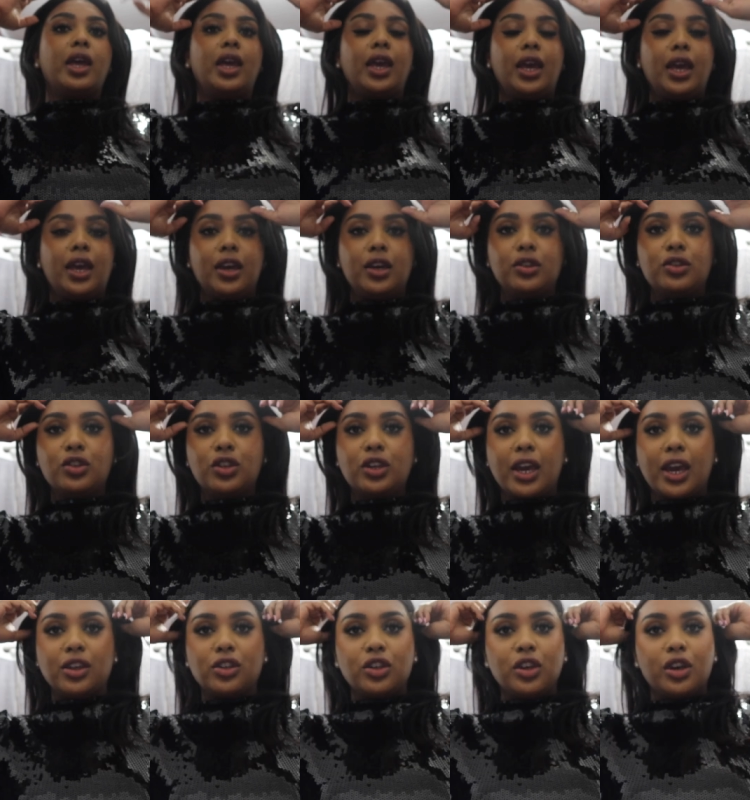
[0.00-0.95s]
age
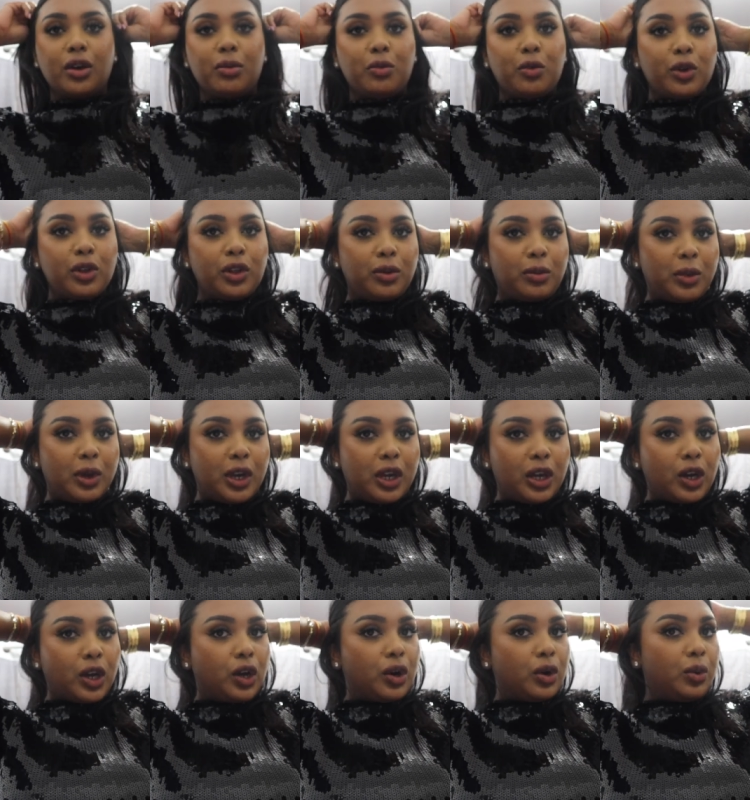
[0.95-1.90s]
catching up with
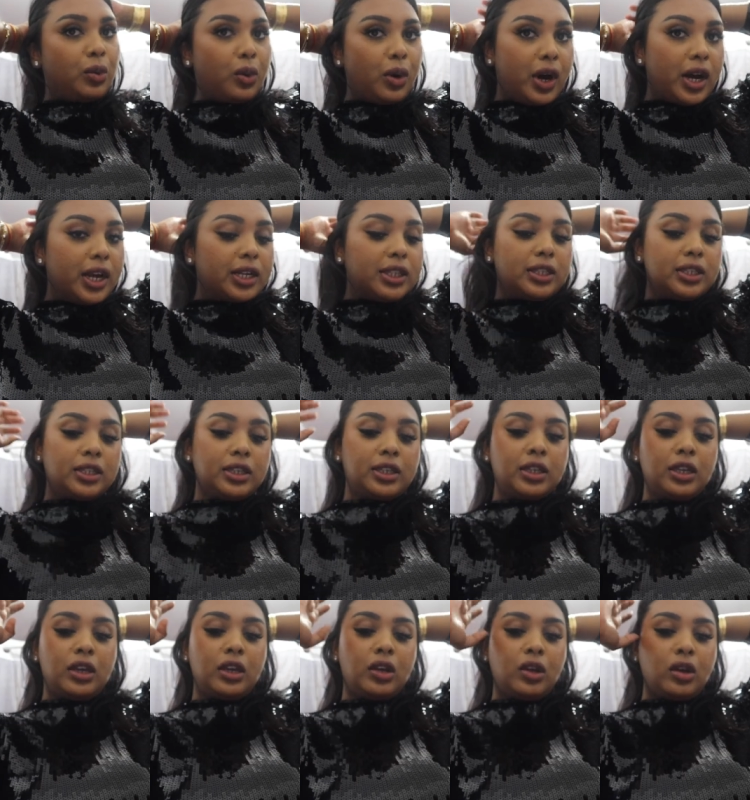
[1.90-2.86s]
me or what,
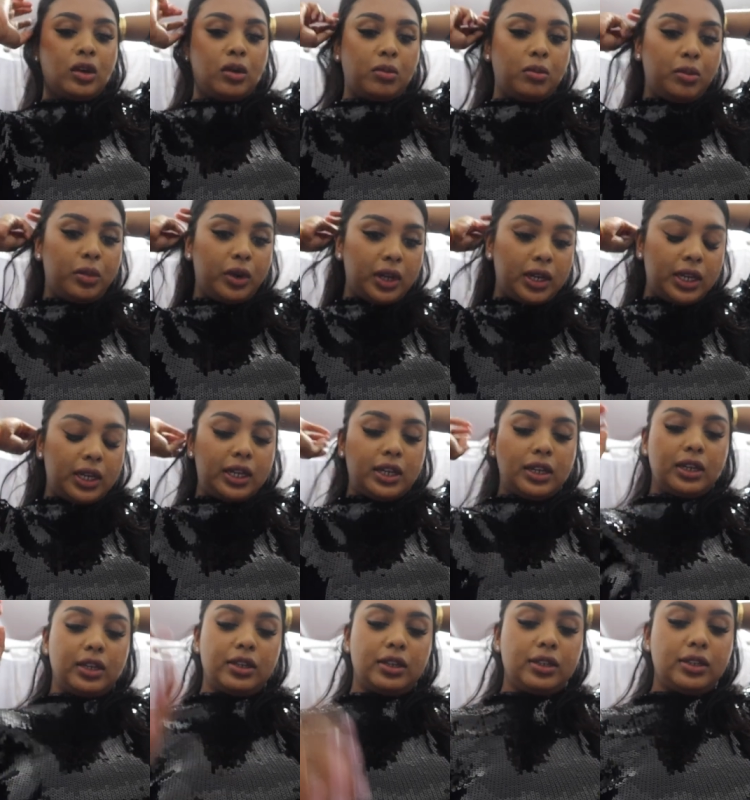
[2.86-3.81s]
but it
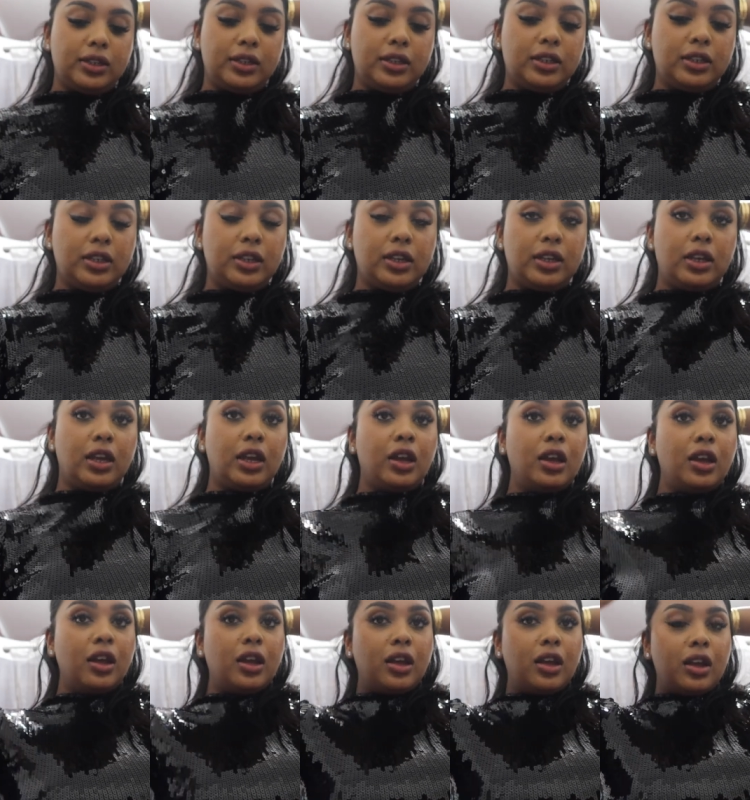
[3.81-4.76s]
is,
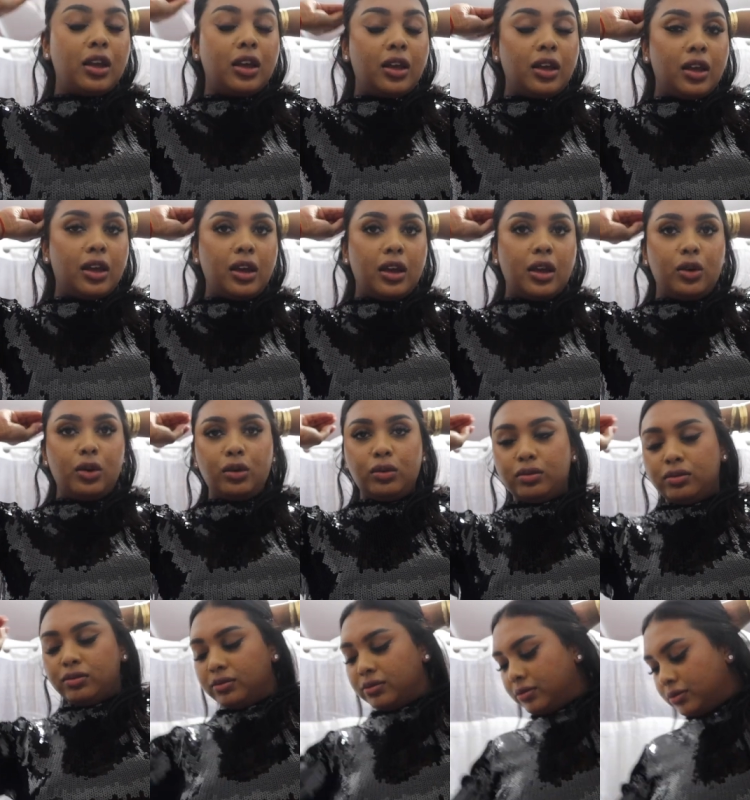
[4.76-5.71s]
oh,
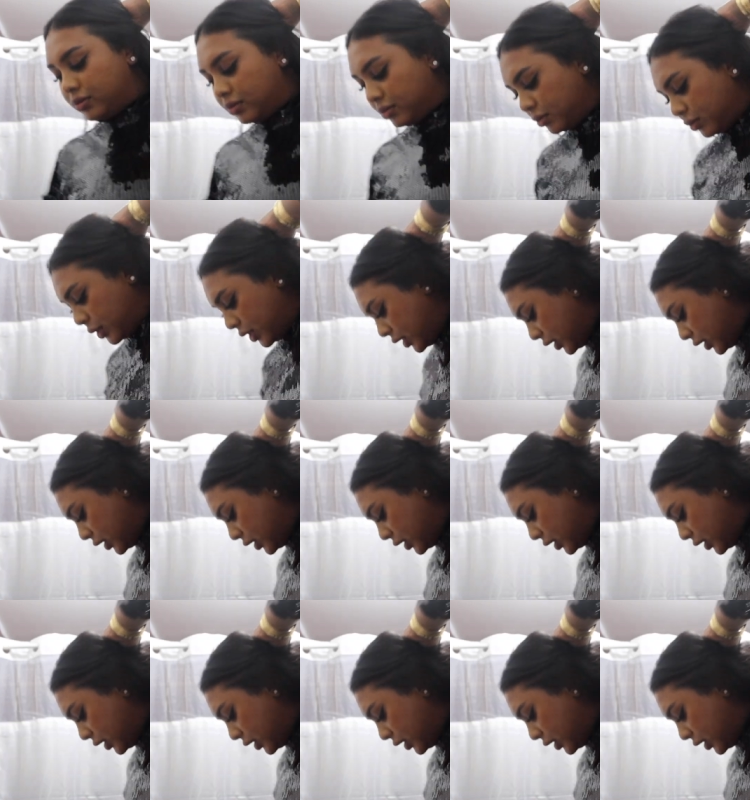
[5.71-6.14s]
my